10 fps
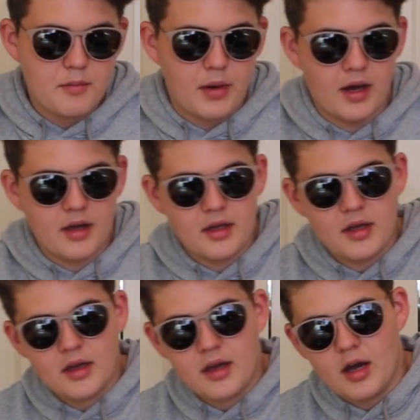but
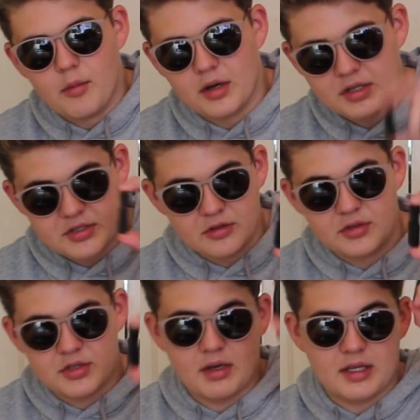I work at
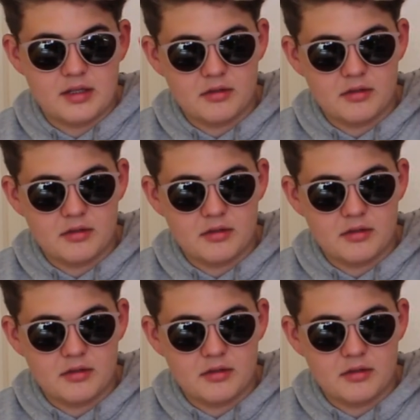school, so I